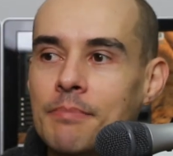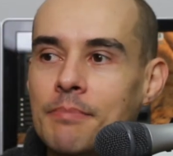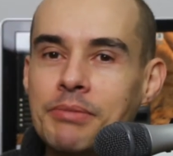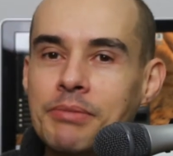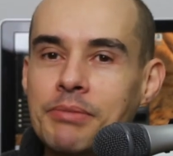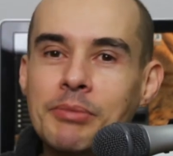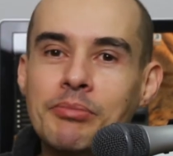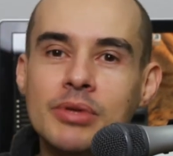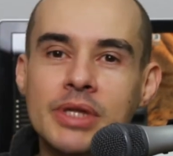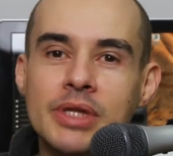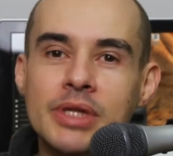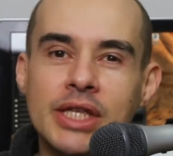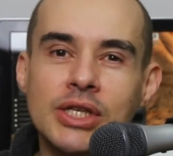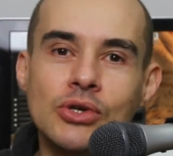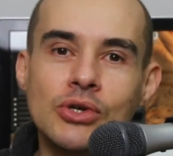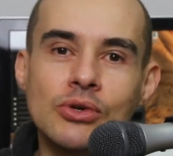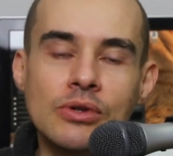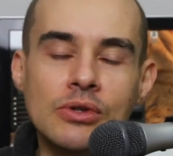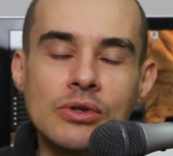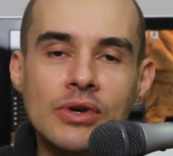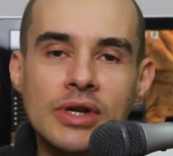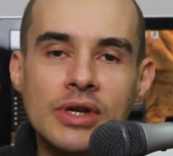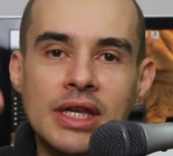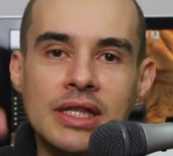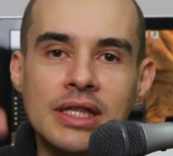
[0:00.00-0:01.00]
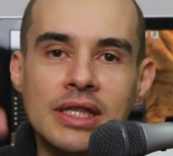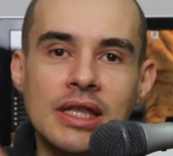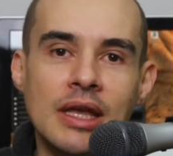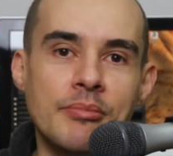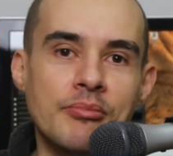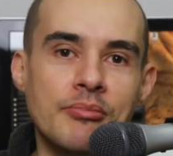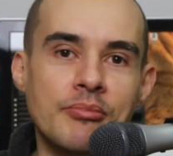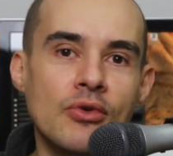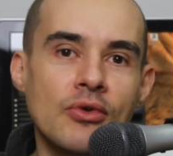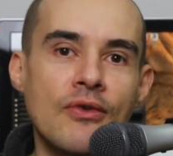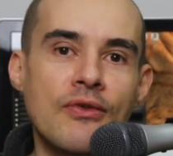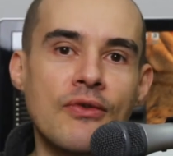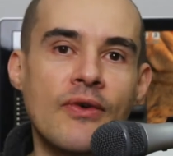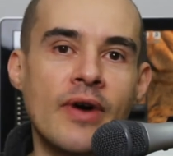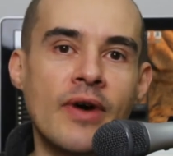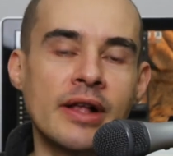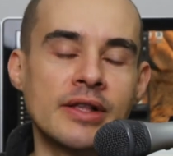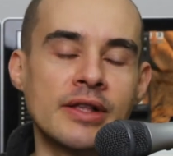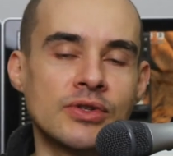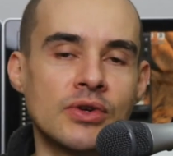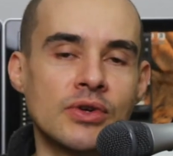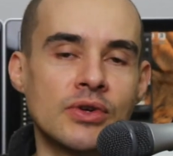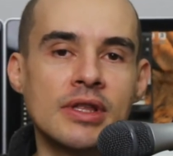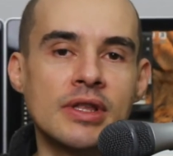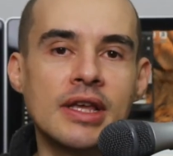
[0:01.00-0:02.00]
people that you look at their
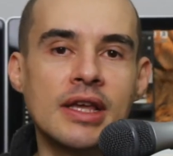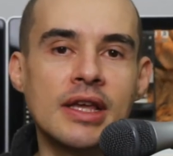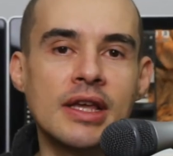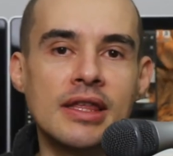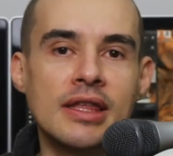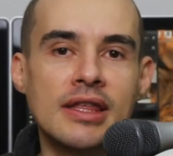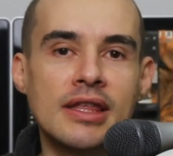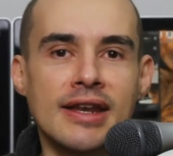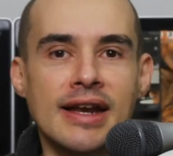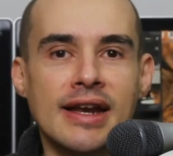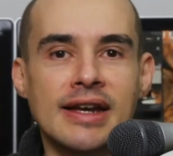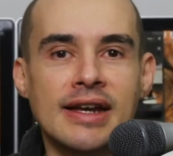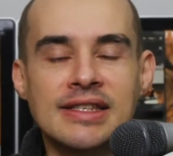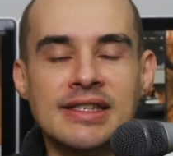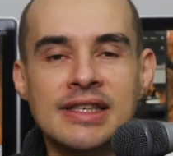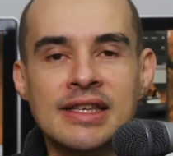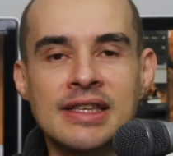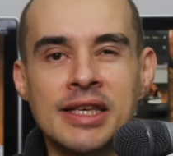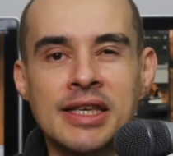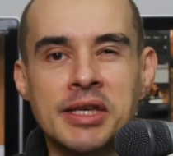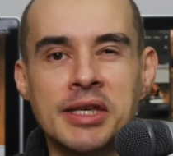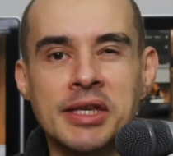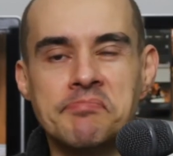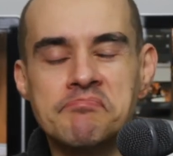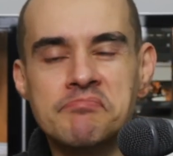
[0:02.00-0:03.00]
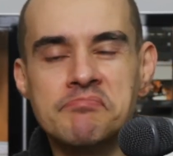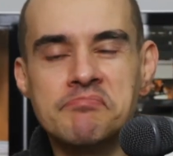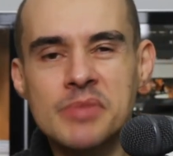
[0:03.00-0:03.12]
profiles on LinkedIn and see,